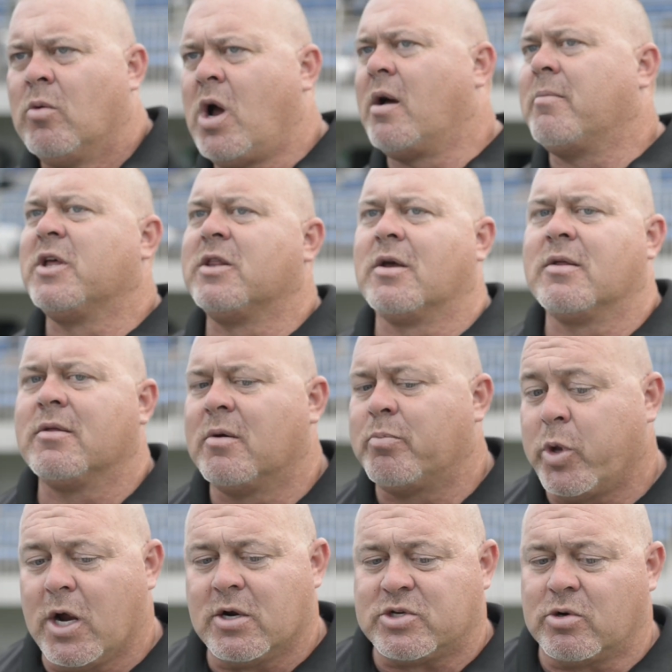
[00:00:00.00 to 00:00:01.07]
Well, I mean, the, the
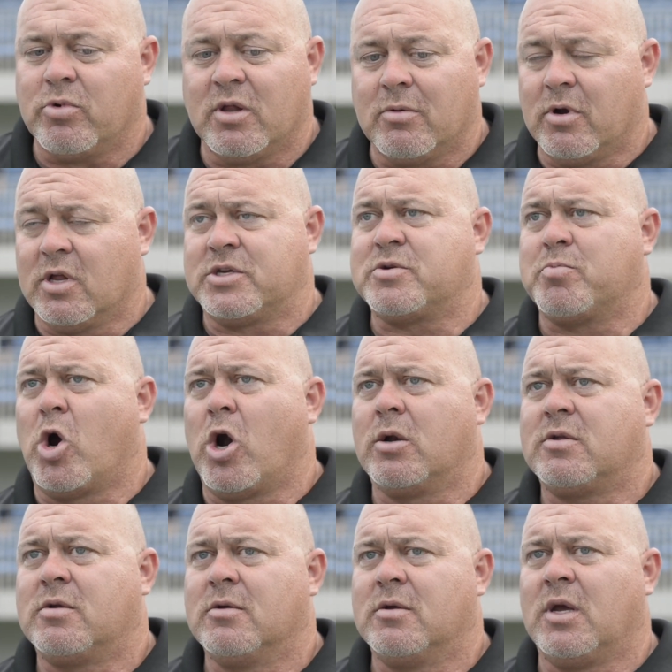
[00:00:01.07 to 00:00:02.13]
players are really, really
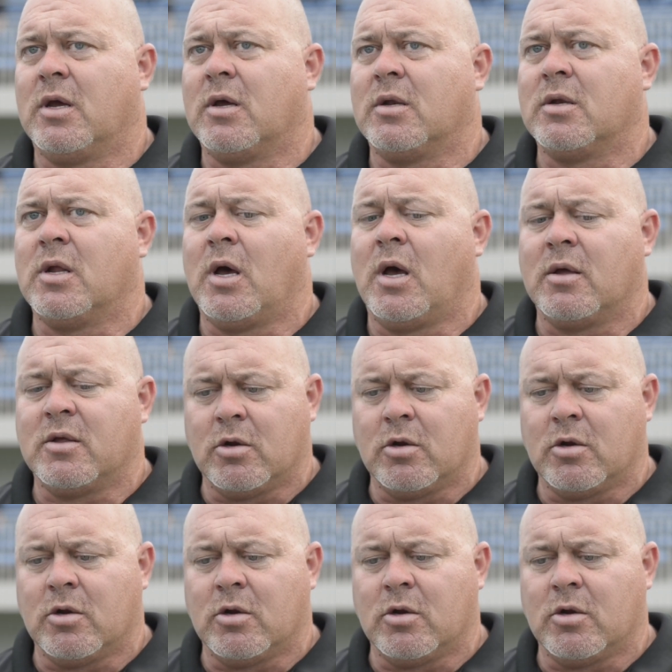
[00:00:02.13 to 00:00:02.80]
smart and, uh,